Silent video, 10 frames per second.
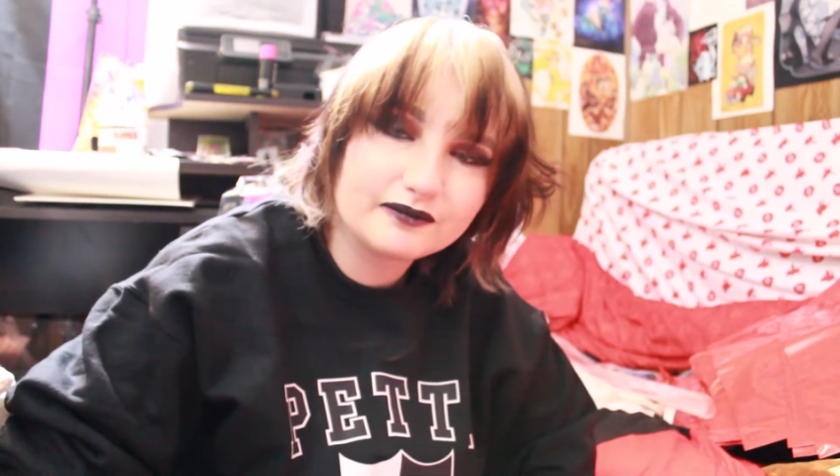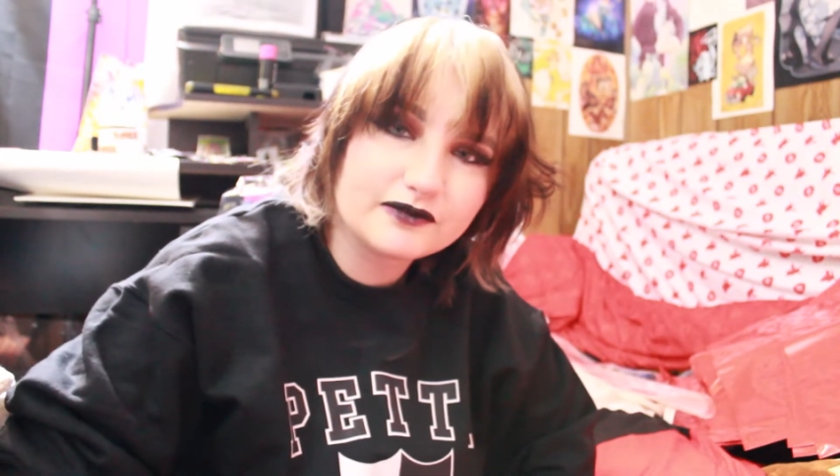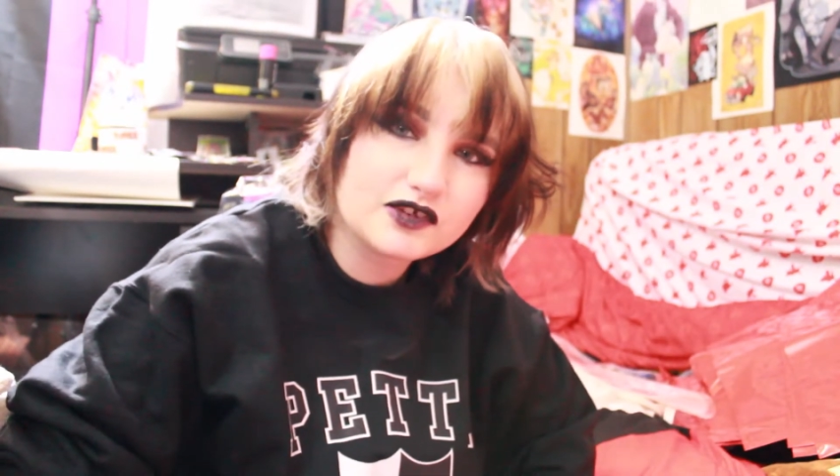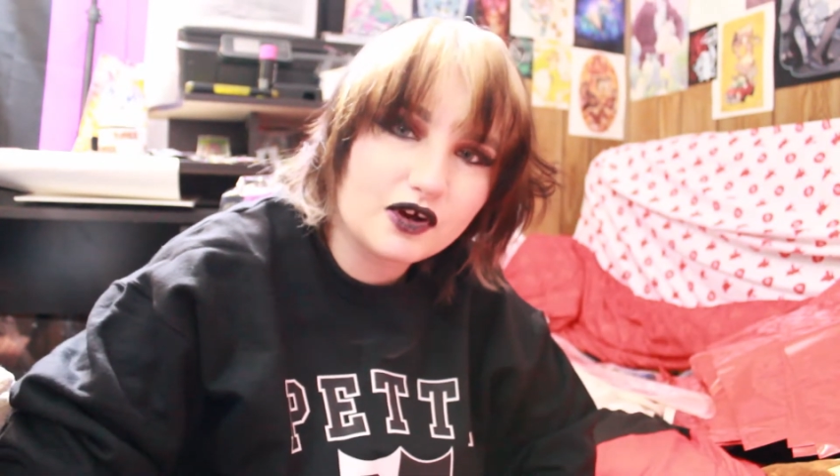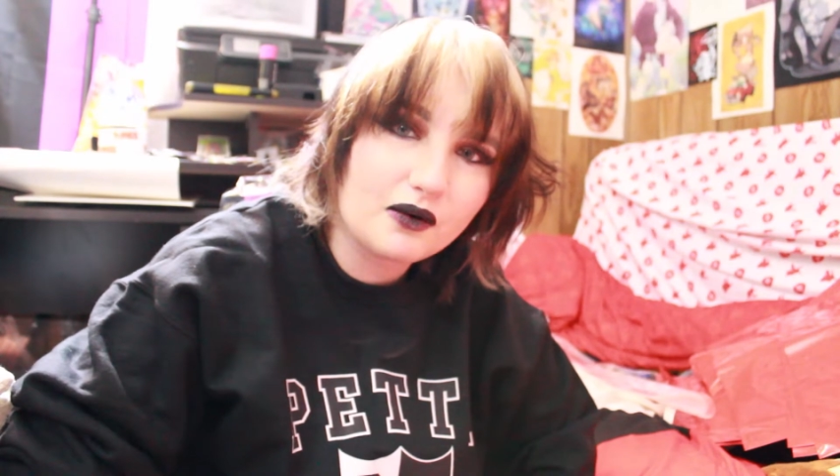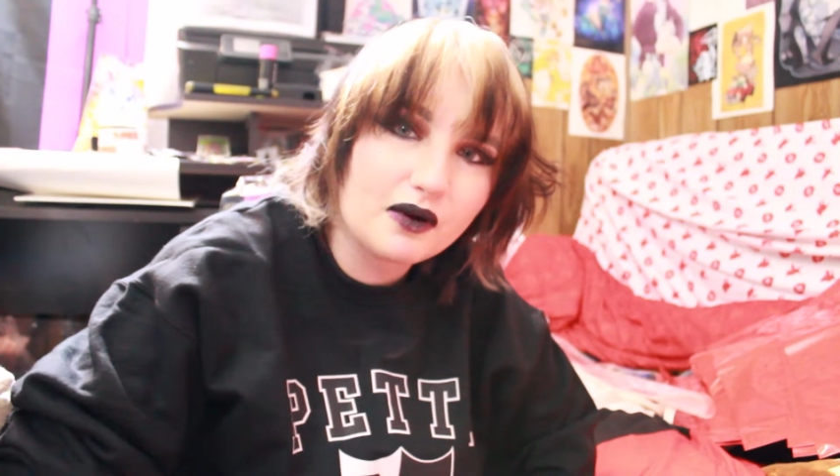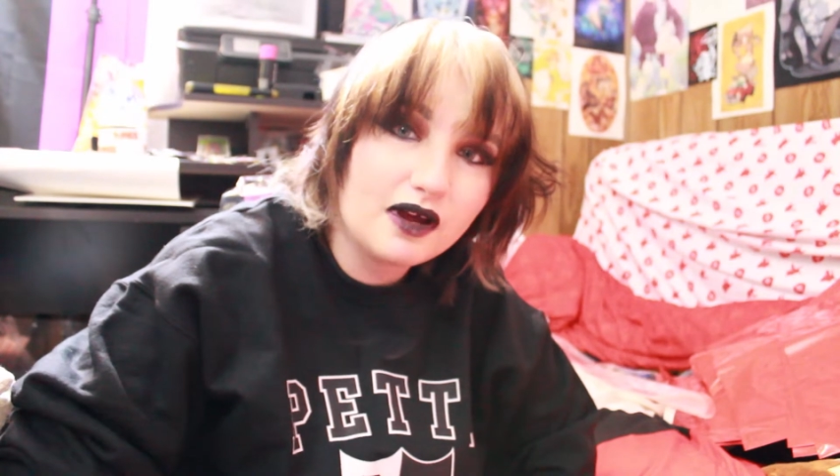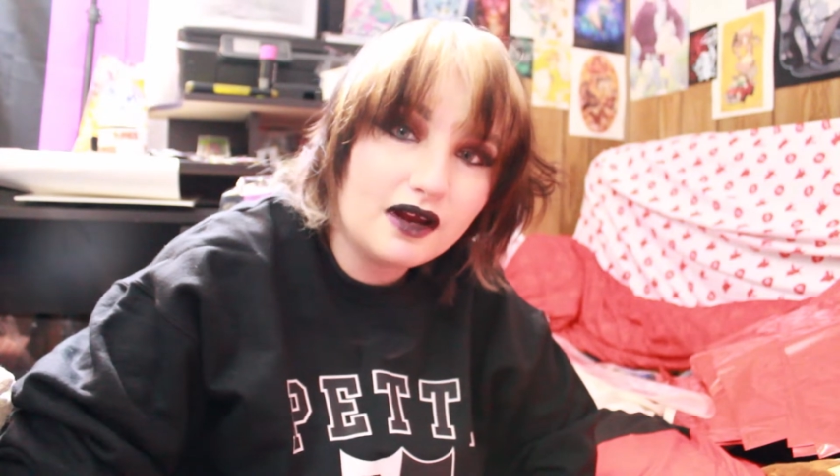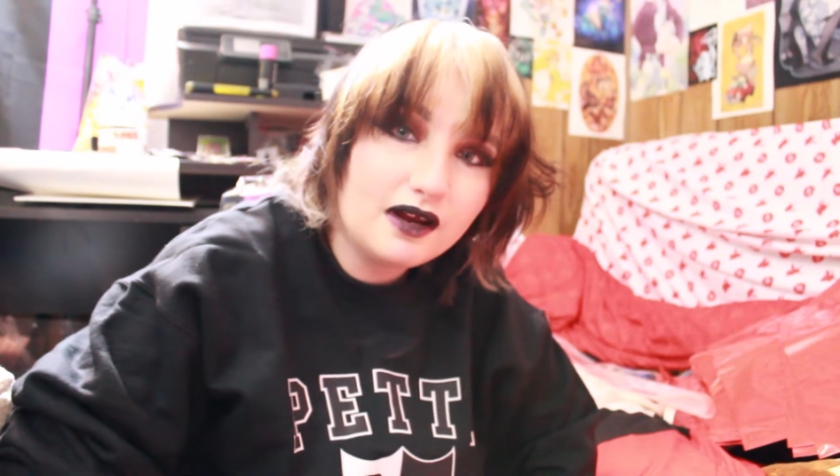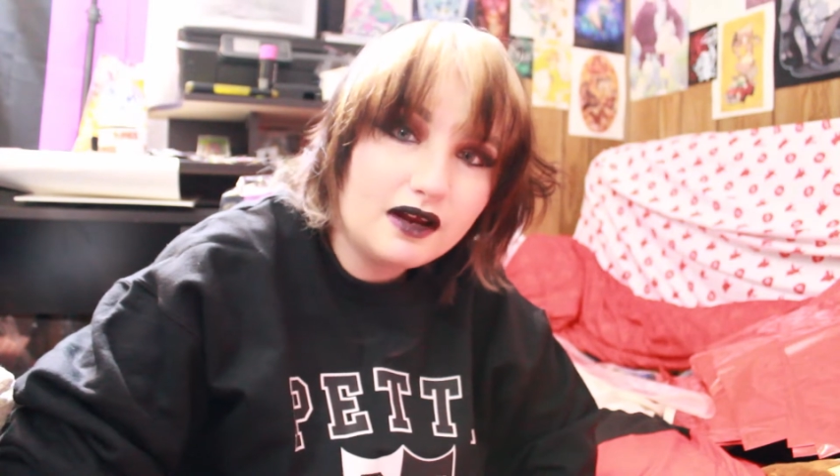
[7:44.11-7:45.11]
So,
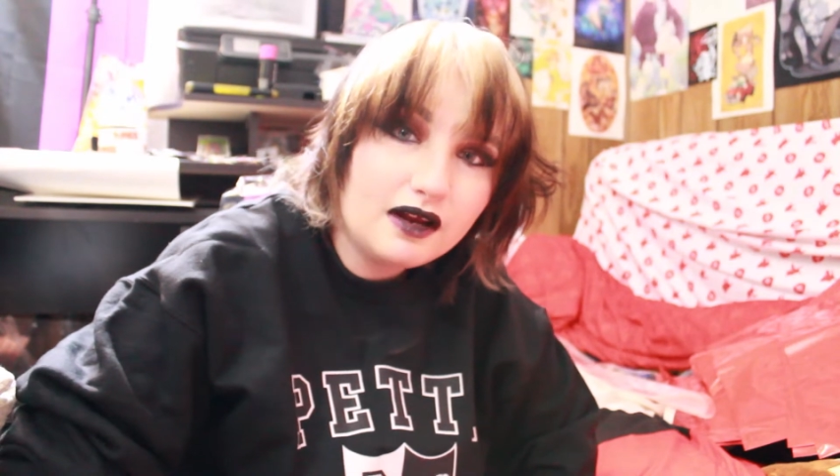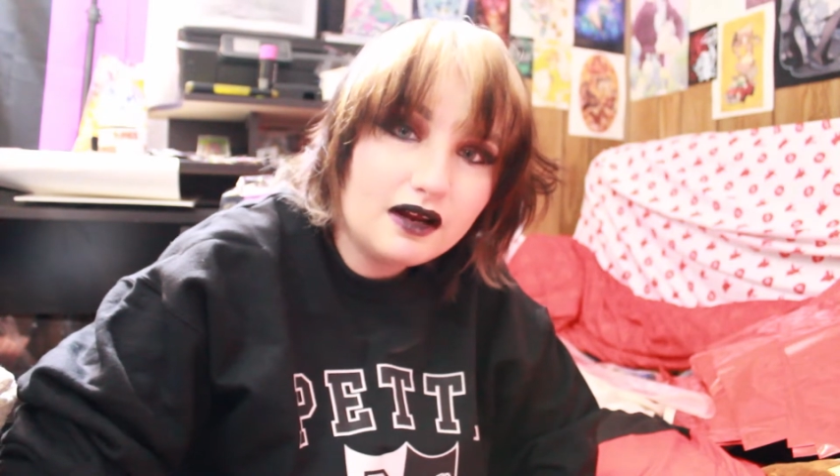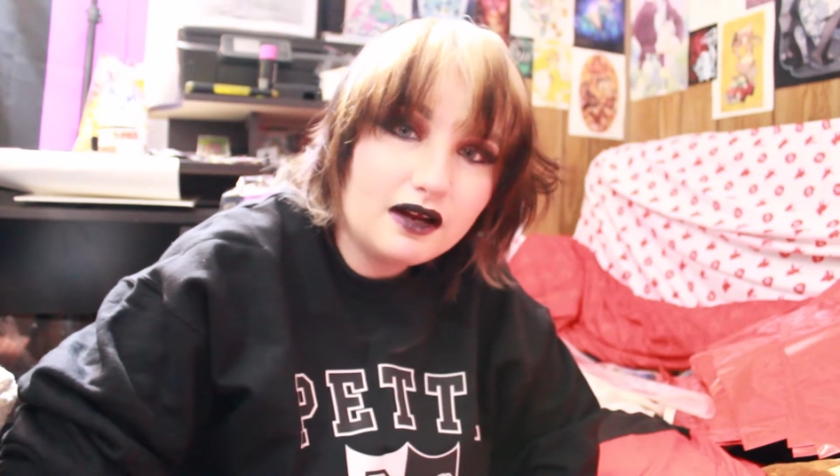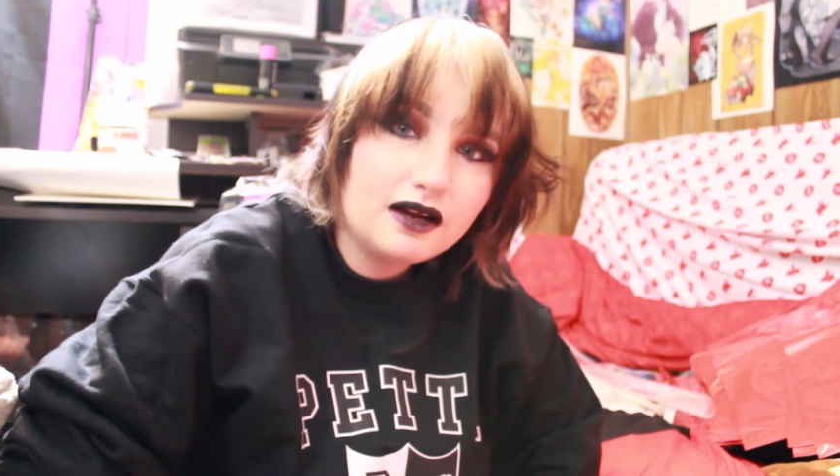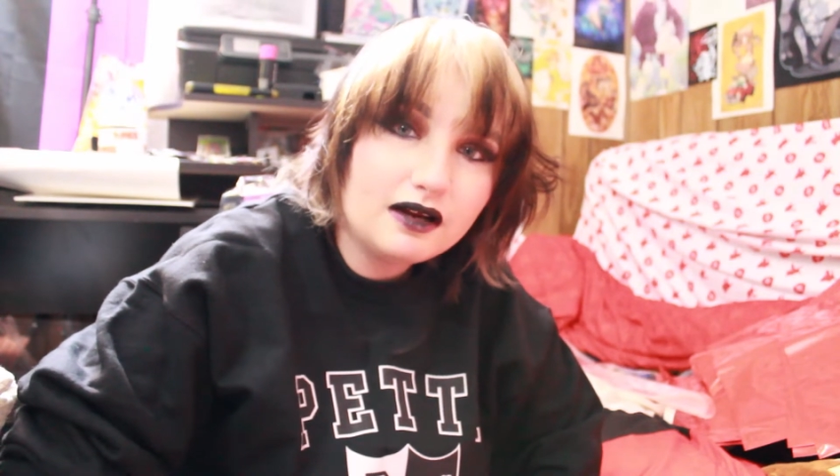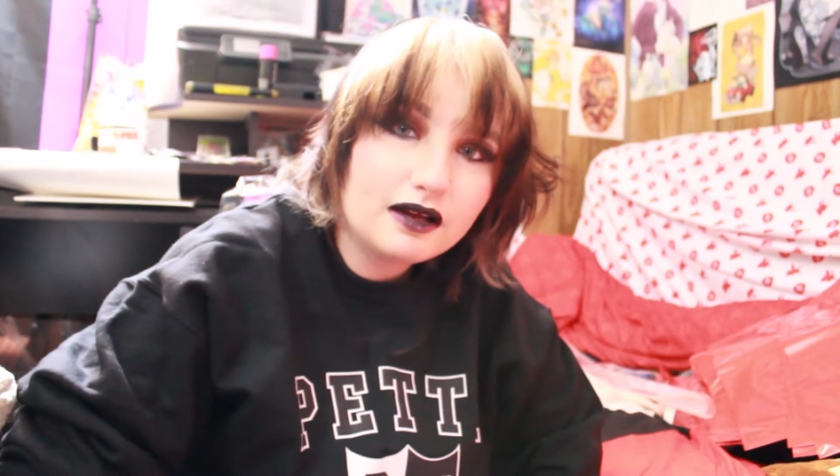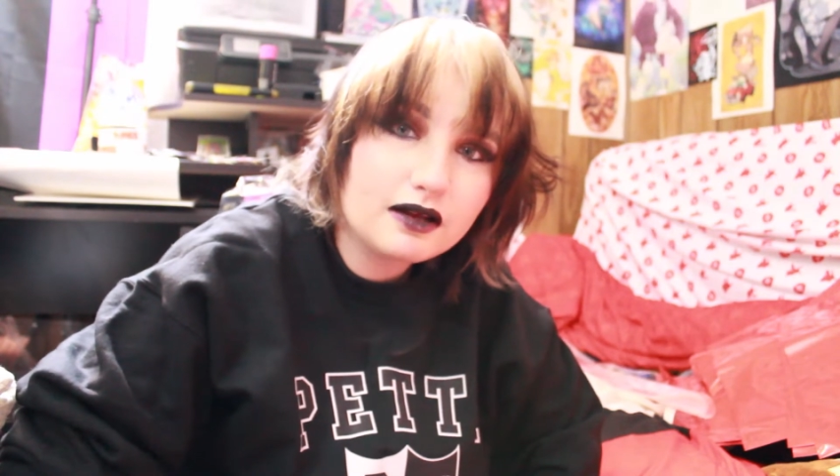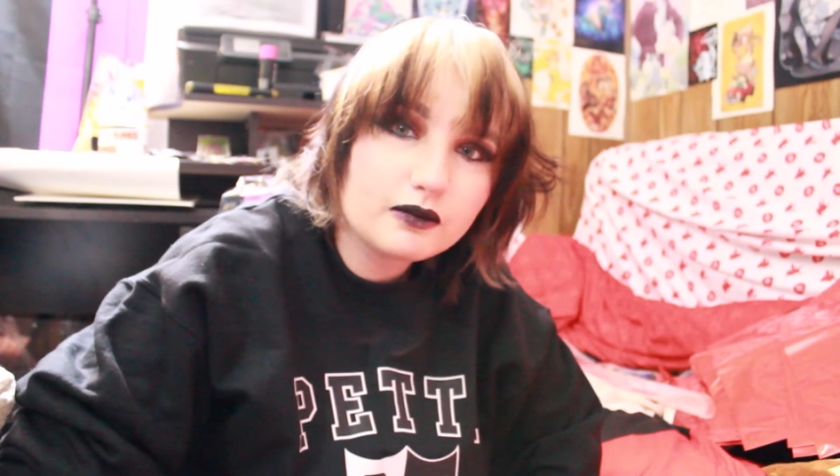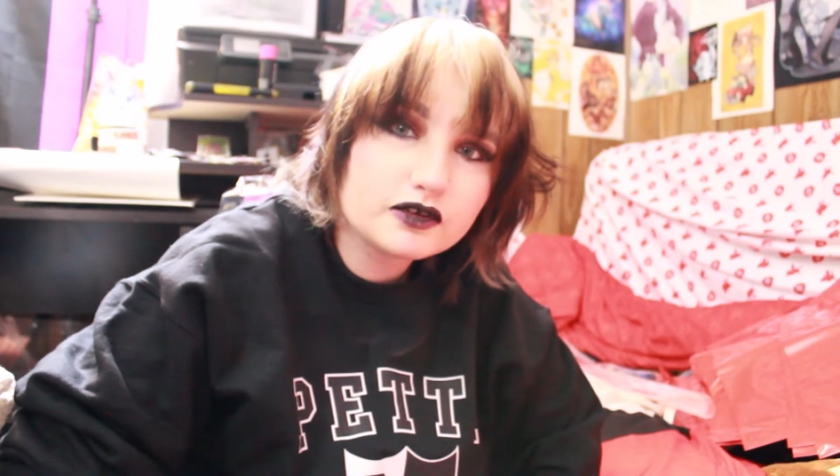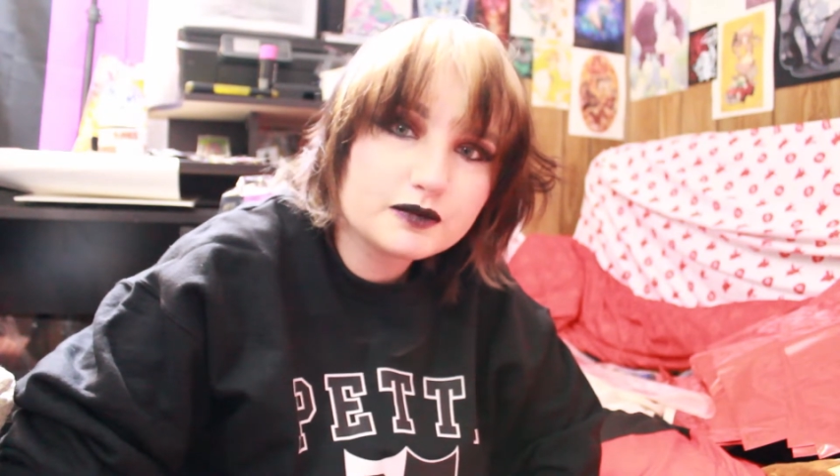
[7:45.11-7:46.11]

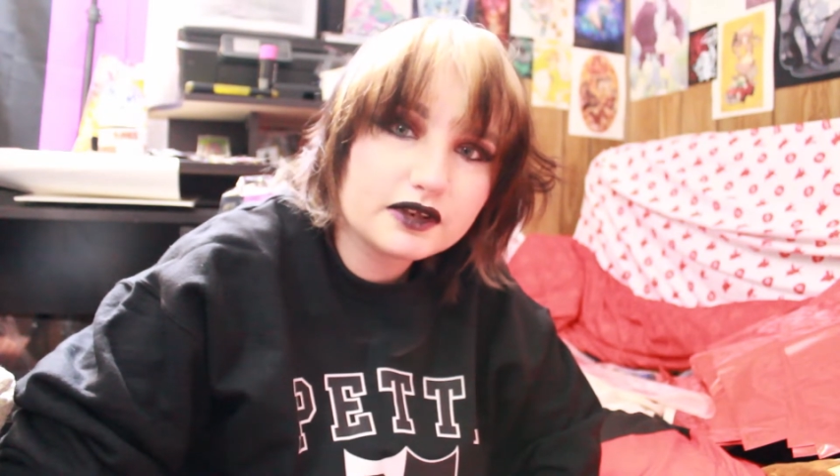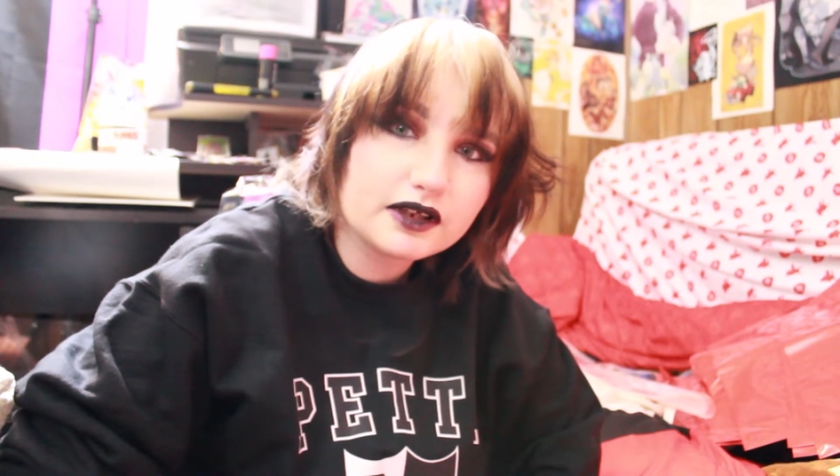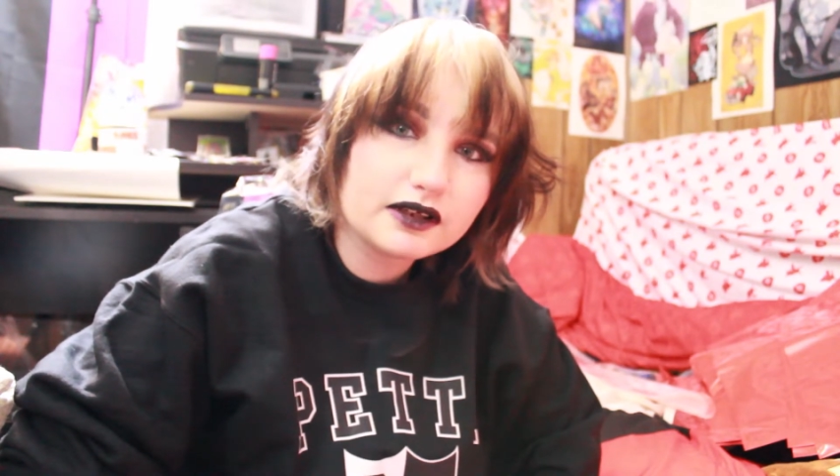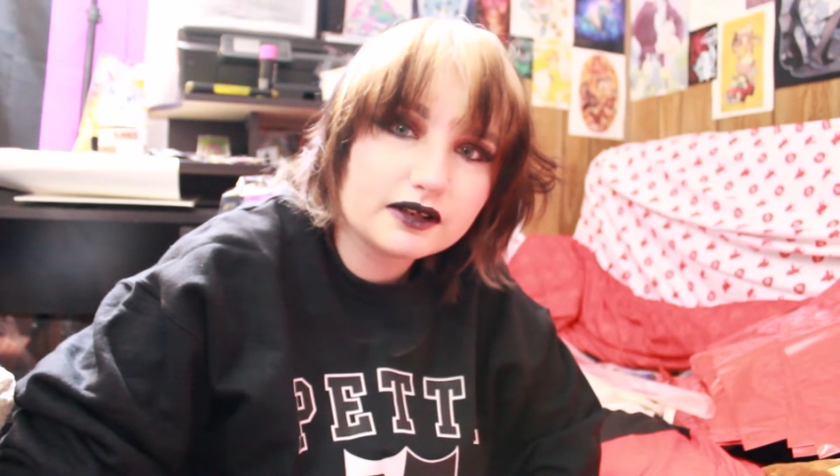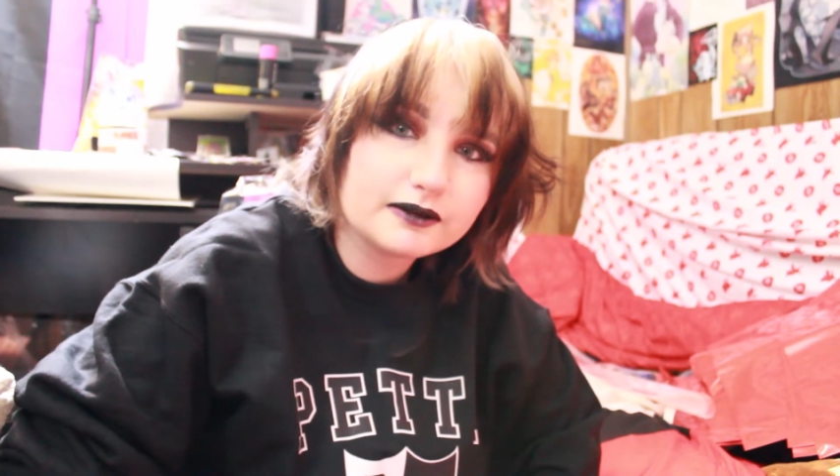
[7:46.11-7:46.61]
wish me luck.